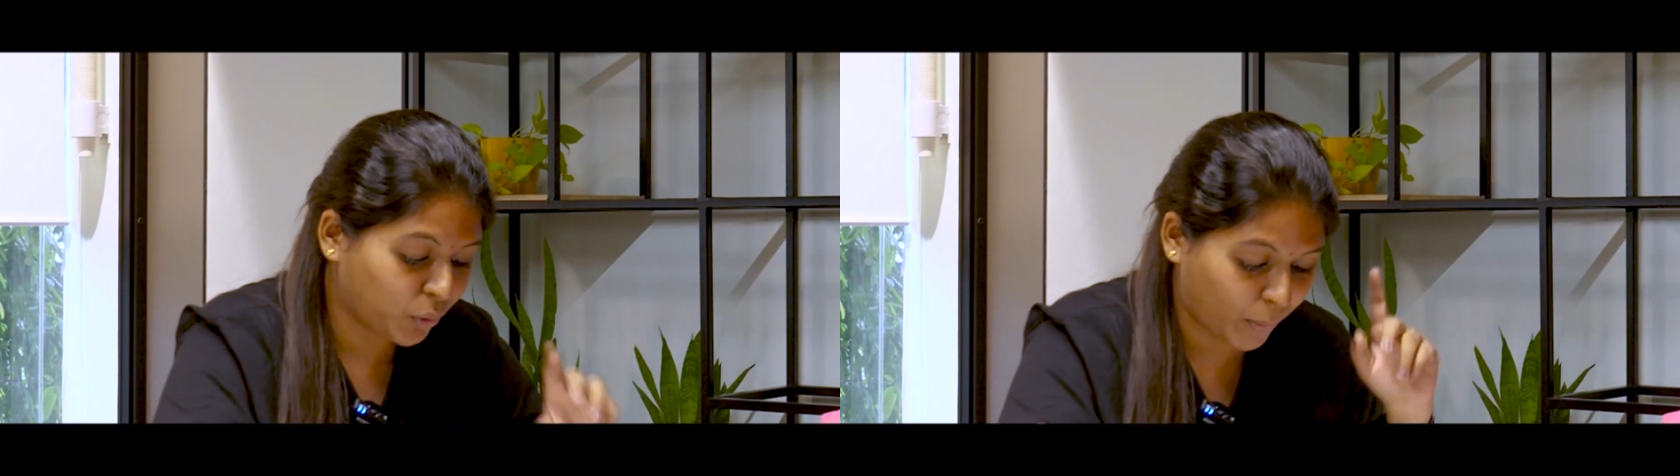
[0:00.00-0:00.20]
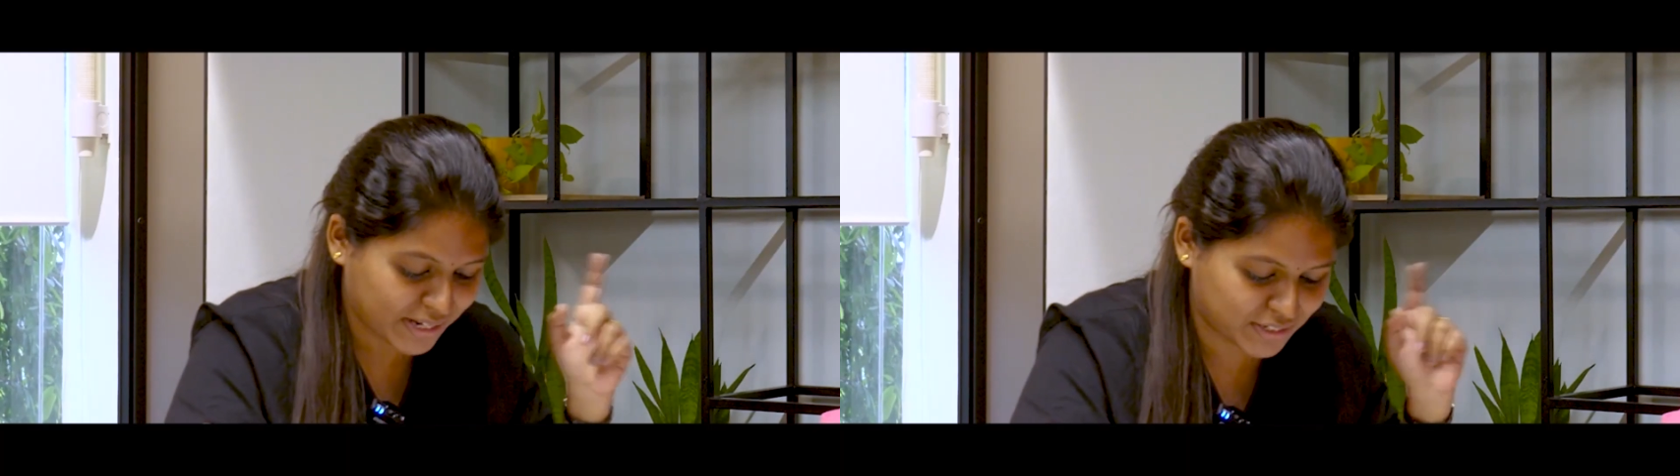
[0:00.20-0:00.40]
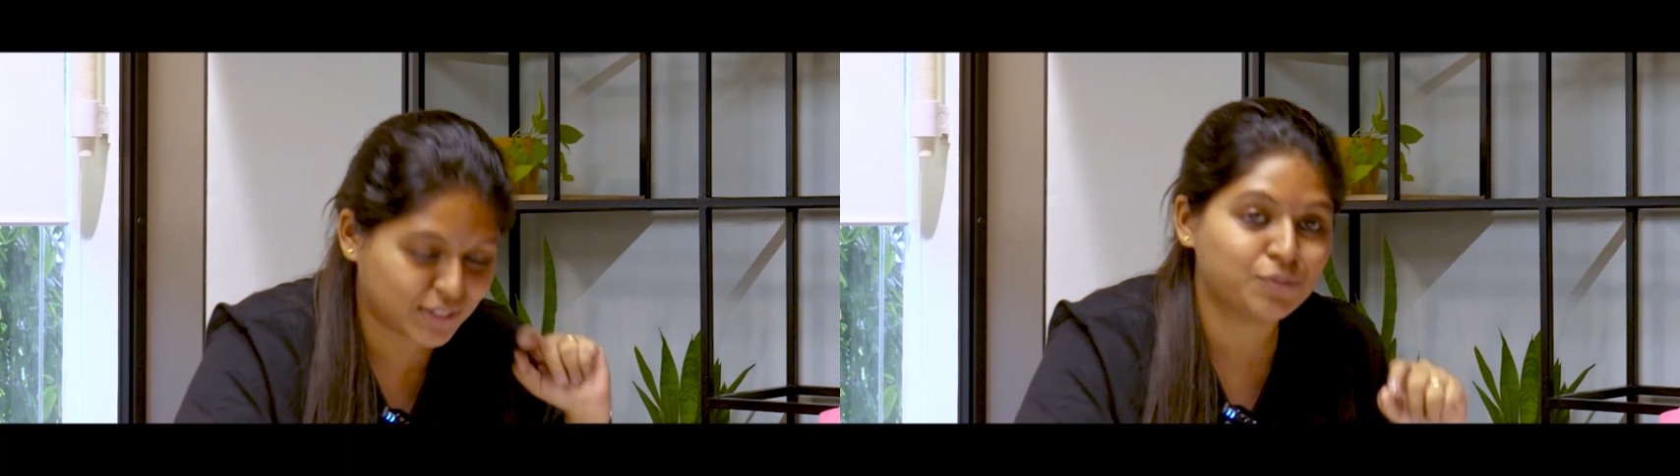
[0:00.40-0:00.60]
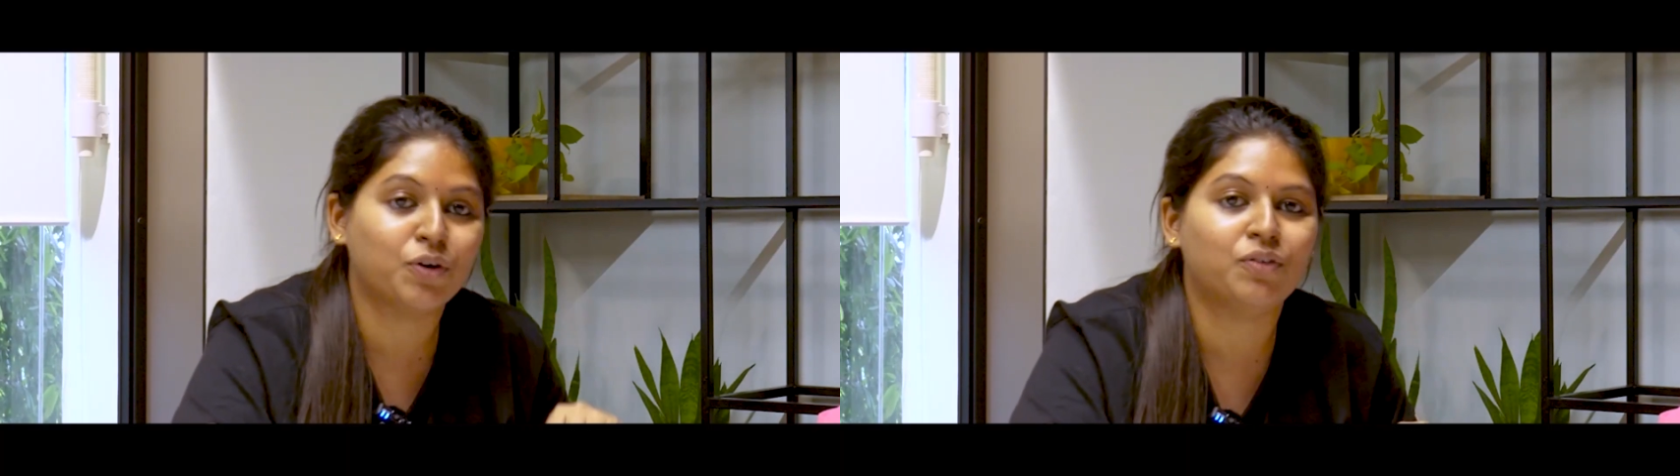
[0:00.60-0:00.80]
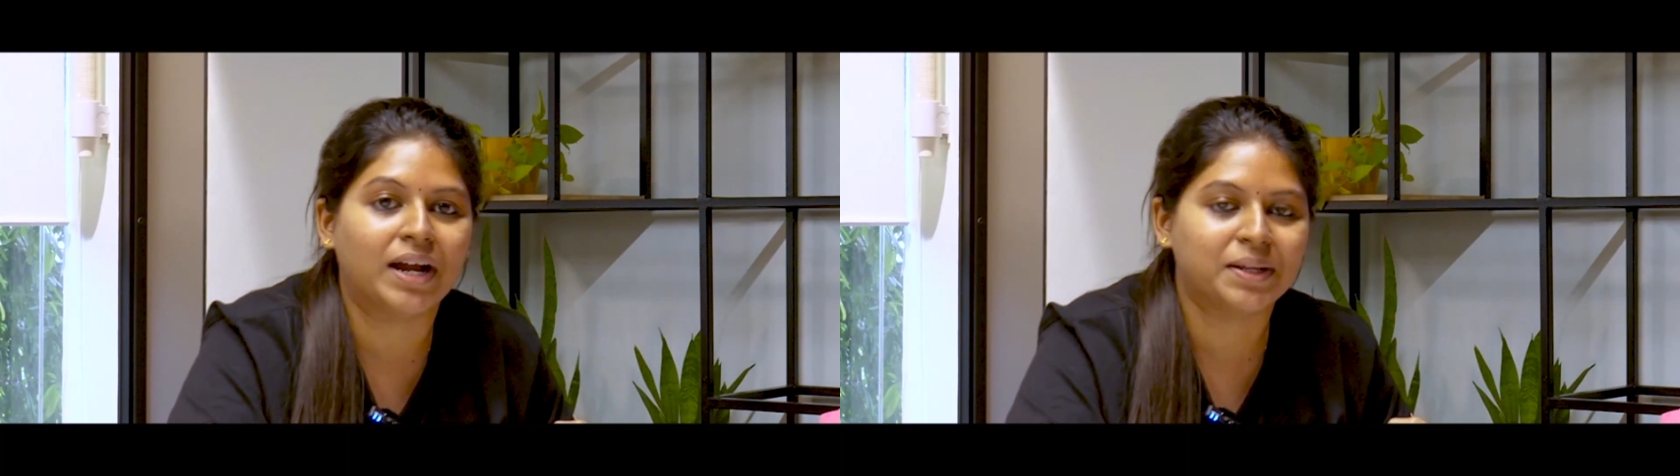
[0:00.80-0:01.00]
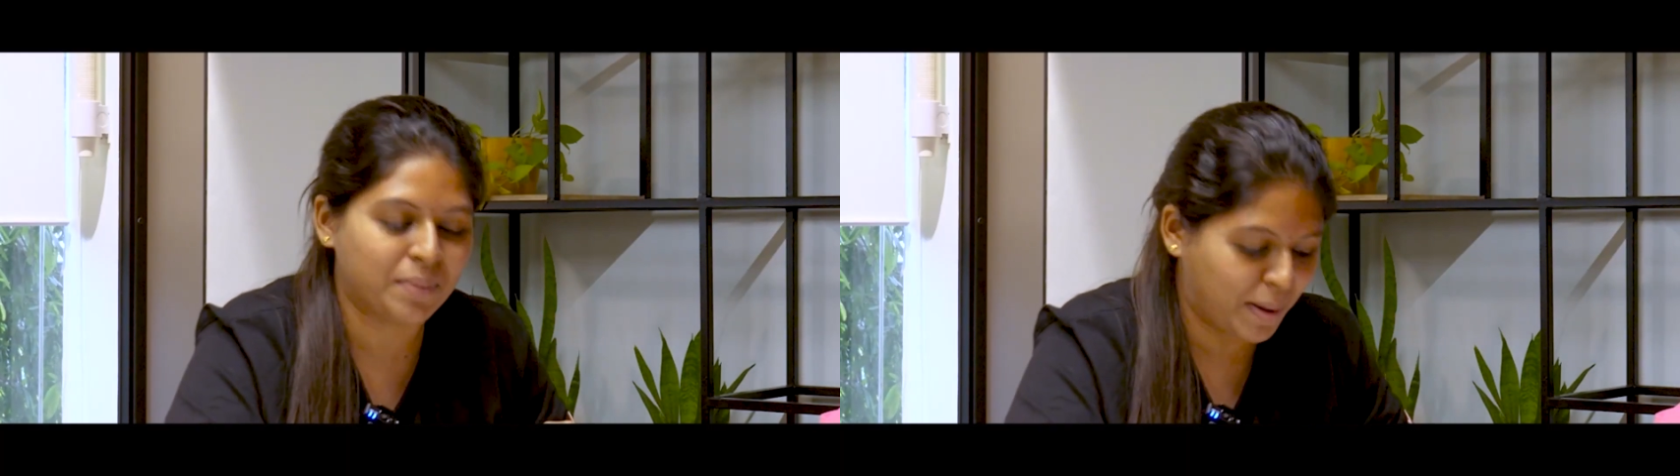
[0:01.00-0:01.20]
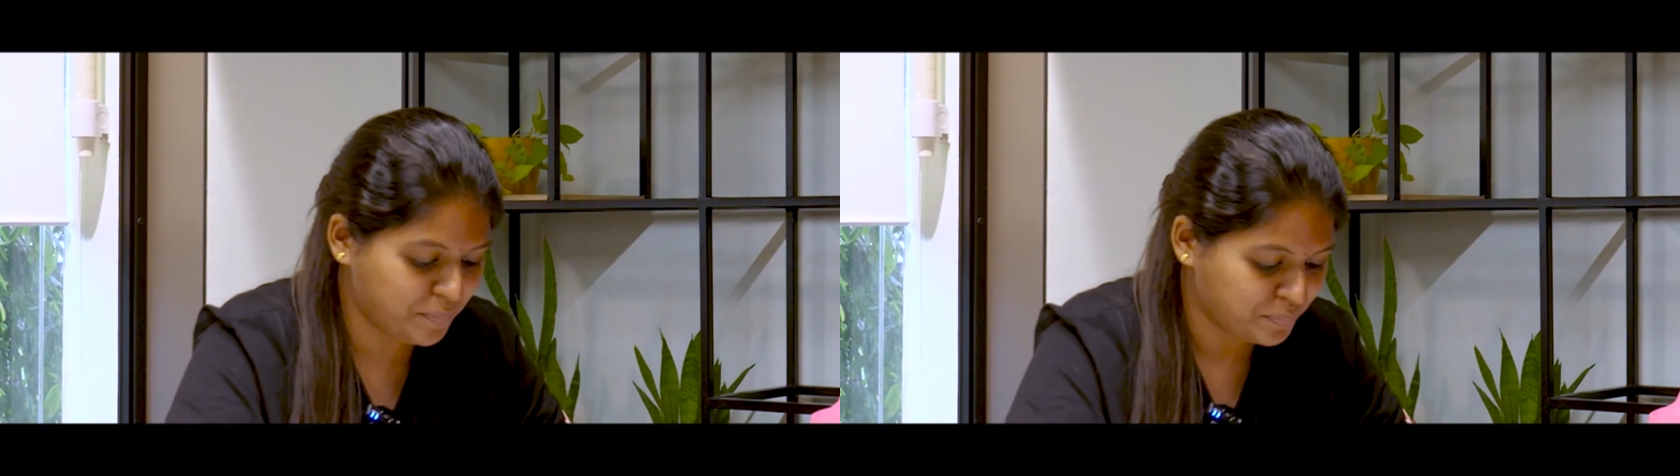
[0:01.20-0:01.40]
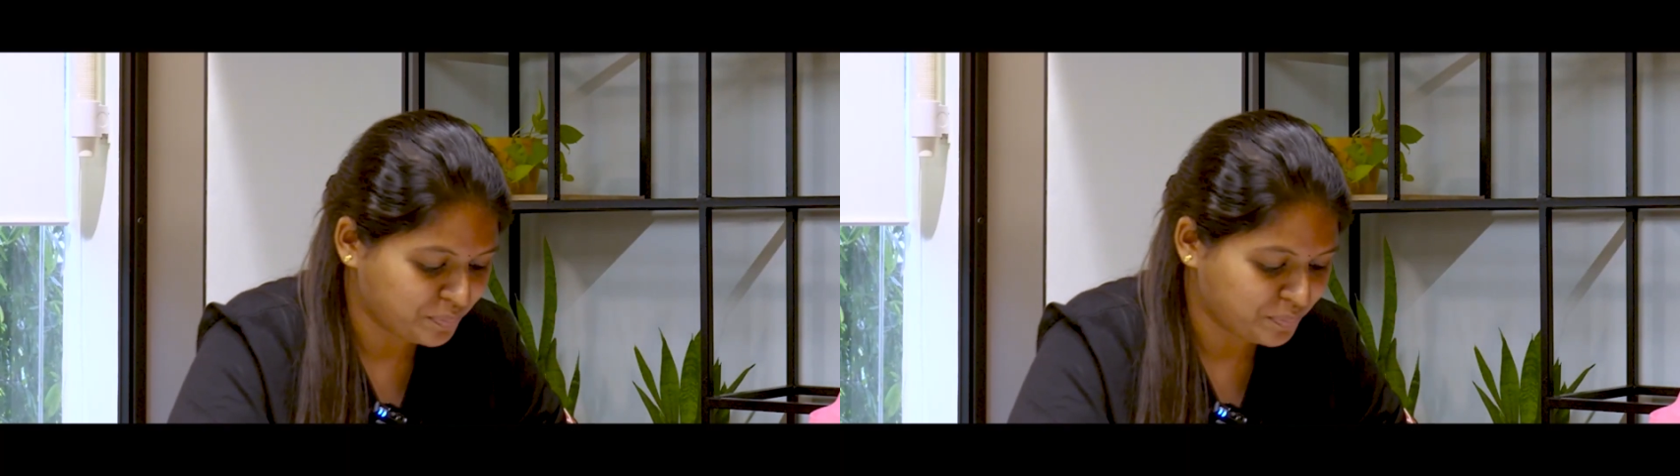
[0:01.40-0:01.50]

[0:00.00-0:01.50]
questions for Vani Ma'am.